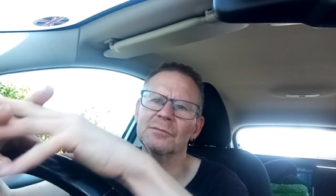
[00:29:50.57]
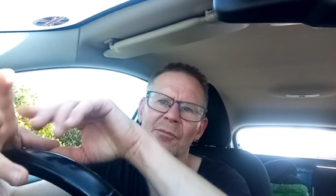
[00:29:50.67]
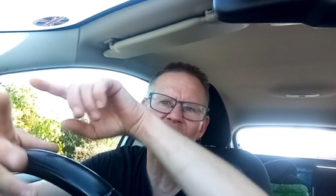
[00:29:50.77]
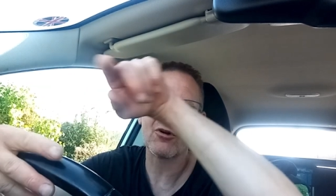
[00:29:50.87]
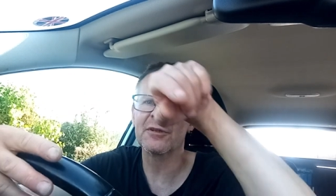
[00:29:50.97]

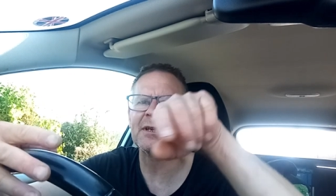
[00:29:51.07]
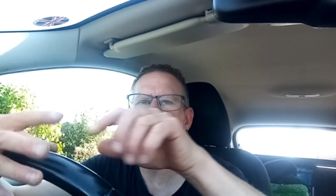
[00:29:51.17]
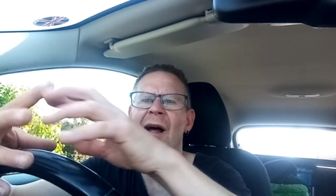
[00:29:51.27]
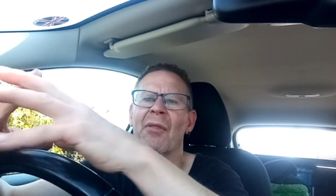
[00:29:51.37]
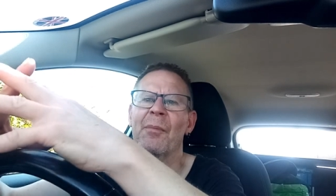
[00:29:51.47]
followed it
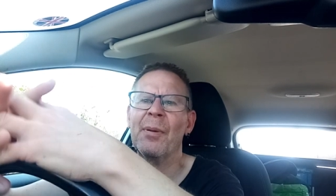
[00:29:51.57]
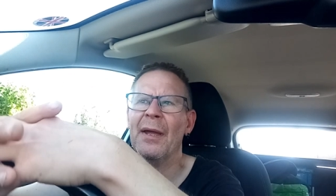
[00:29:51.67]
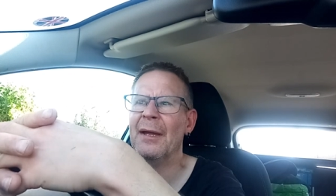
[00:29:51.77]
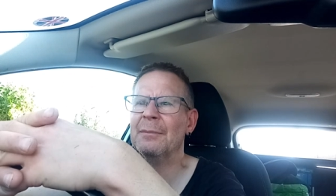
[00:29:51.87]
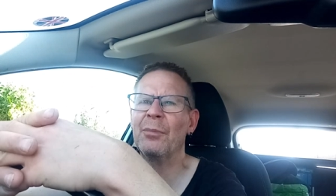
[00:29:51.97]
round the
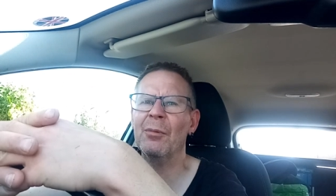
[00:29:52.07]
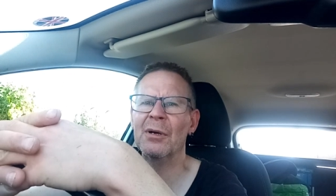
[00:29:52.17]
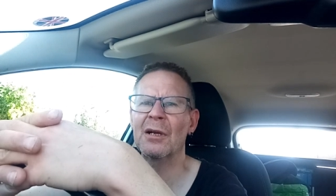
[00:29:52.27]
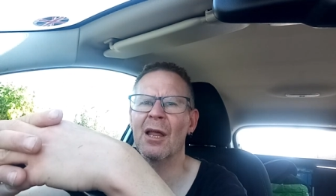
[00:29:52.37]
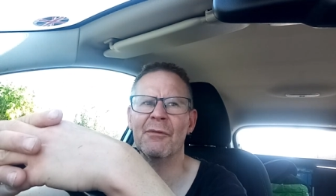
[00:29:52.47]
pier, put my
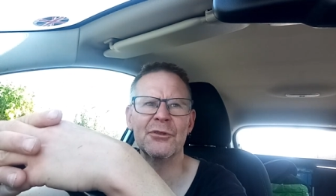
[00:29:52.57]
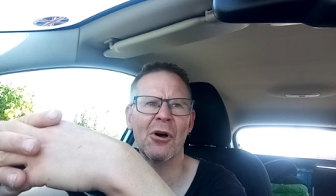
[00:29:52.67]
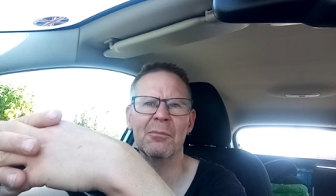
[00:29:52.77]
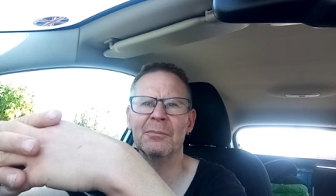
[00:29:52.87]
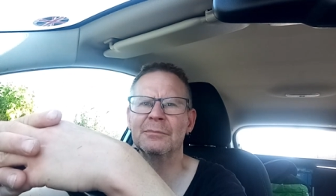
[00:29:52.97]
gloves
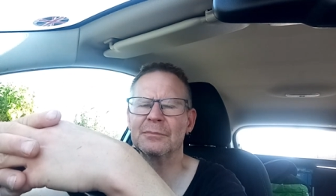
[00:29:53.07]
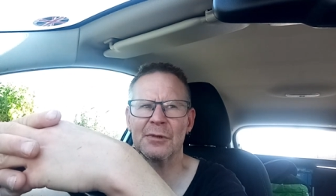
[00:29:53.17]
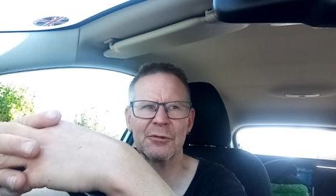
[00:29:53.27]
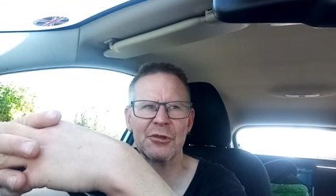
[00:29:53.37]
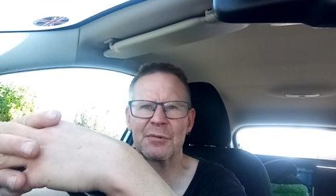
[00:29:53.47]
on,
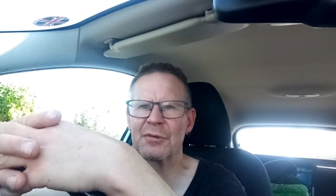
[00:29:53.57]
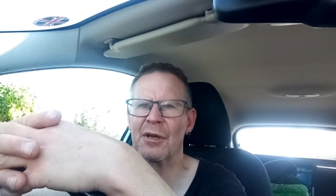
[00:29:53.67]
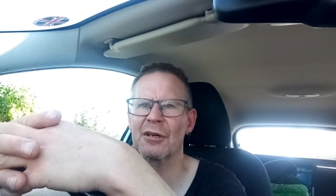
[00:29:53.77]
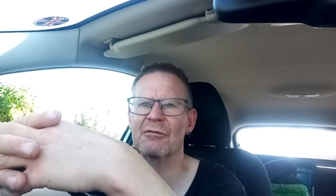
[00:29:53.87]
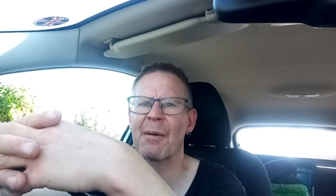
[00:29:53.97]
and just uh,
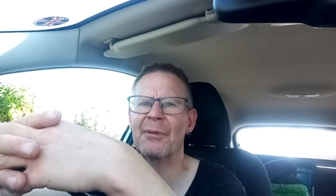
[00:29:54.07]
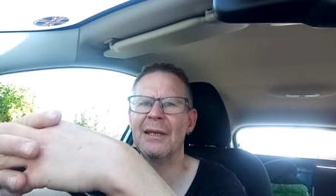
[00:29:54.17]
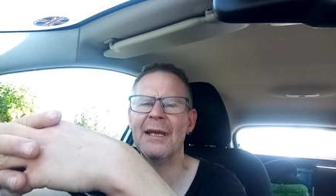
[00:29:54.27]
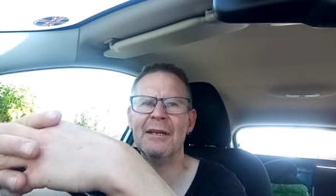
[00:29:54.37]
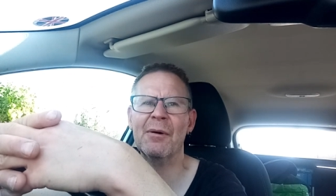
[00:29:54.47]
grabbed the
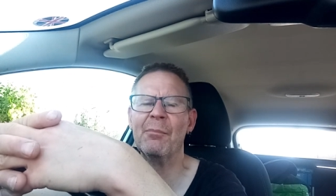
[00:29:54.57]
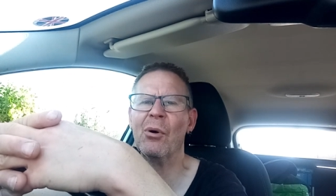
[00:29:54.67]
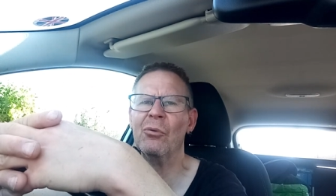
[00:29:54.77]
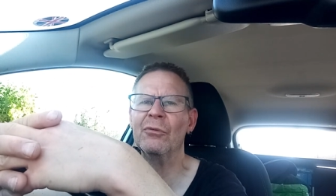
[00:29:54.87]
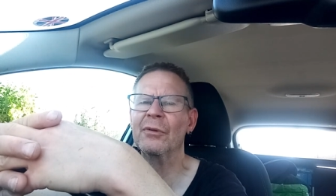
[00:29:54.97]
leader and
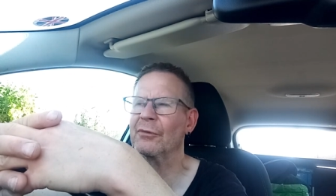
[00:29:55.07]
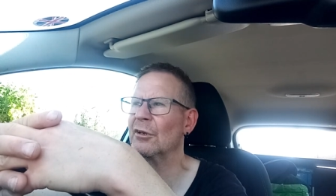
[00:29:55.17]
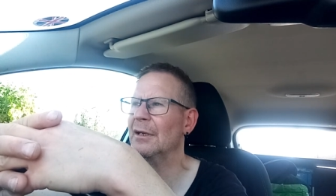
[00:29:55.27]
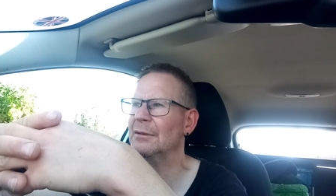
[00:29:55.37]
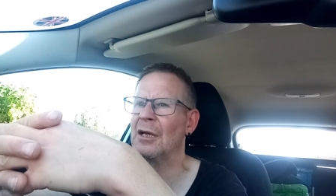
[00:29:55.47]
pulled for
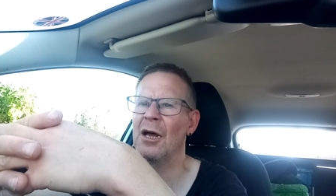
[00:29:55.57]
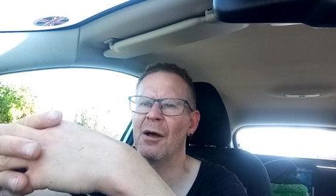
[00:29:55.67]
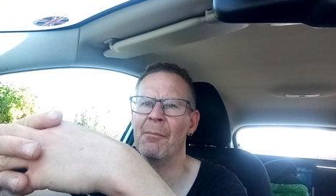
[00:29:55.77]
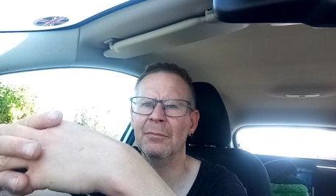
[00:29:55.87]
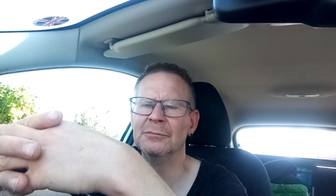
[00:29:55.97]
it.
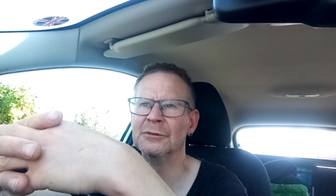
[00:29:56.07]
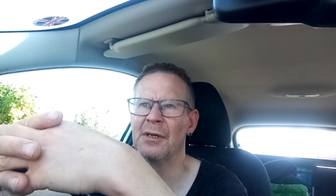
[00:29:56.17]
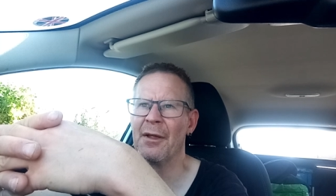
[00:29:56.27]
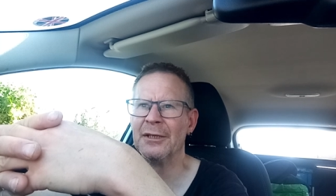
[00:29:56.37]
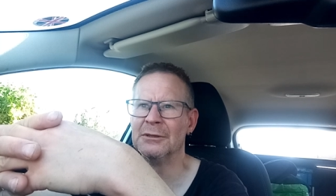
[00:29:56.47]
Um,
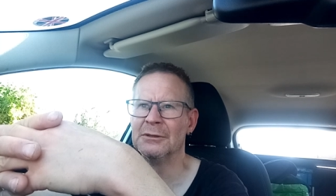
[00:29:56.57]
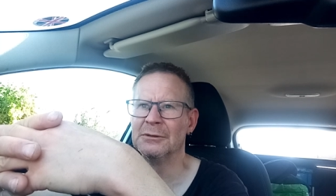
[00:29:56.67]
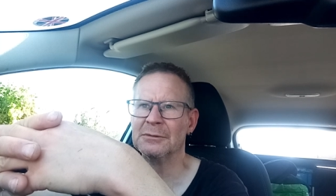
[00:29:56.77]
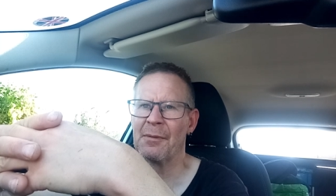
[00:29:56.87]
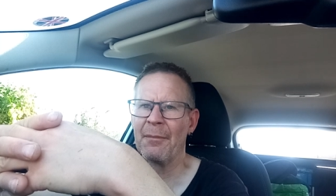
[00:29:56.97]

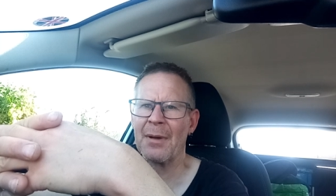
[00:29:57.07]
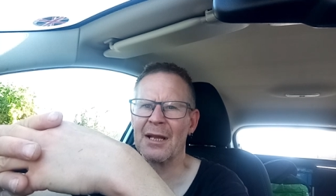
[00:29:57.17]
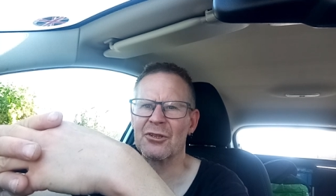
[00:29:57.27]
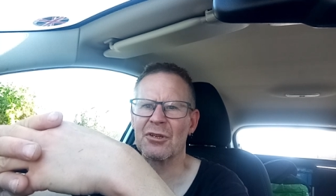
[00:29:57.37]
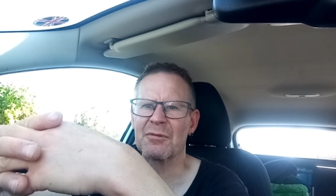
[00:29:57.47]

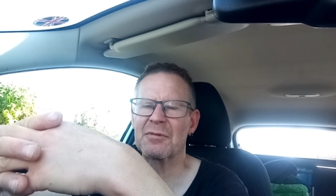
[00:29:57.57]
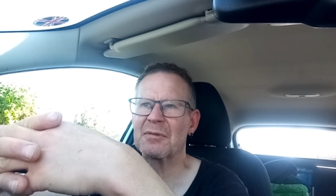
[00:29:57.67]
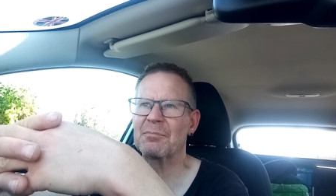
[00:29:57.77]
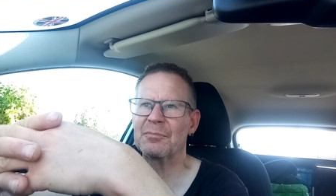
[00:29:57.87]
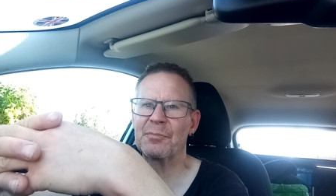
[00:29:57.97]
managed to
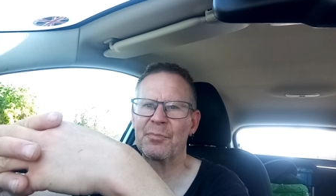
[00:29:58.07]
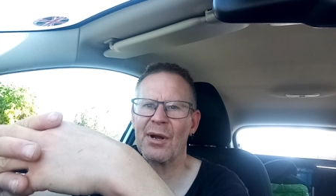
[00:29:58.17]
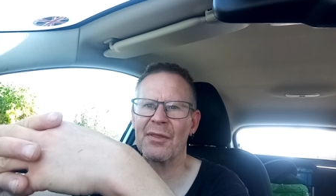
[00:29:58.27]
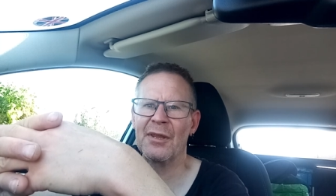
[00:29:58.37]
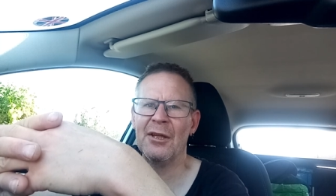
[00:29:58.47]

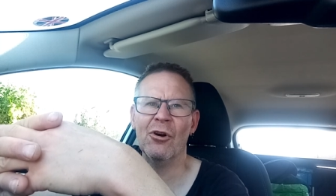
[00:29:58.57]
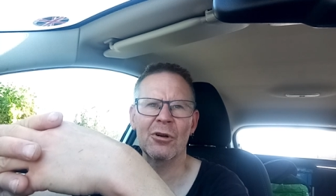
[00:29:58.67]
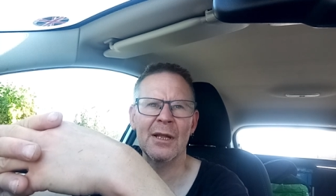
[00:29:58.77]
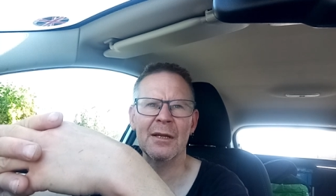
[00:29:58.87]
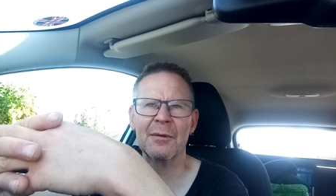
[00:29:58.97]
break the hook
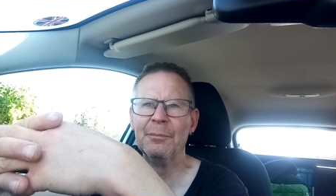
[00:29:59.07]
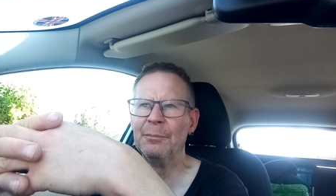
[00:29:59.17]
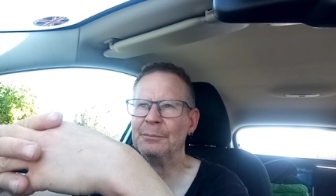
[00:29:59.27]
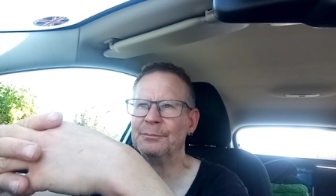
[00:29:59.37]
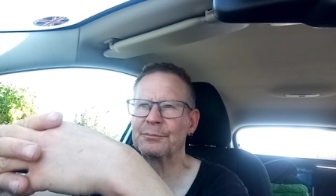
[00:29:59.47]
link,
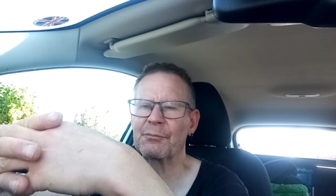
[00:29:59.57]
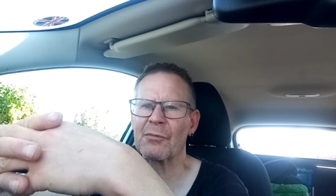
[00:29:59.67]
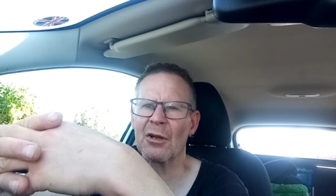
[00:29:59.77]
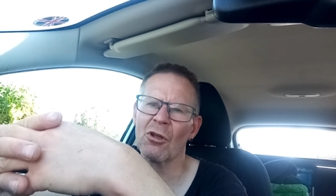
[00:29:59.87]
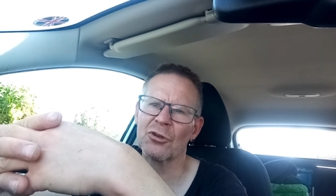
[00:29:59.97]

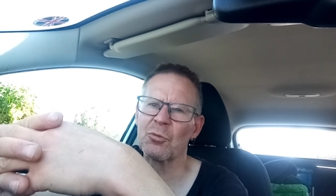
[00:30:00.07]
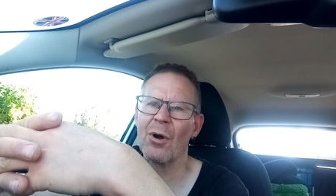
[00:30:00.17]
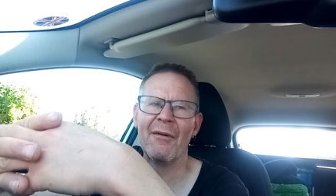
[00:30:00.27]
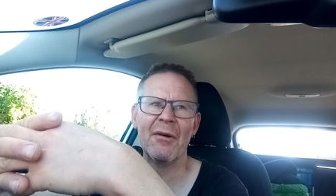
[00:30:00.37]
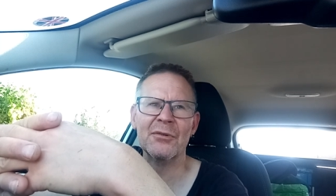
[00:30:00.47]
lost whatever was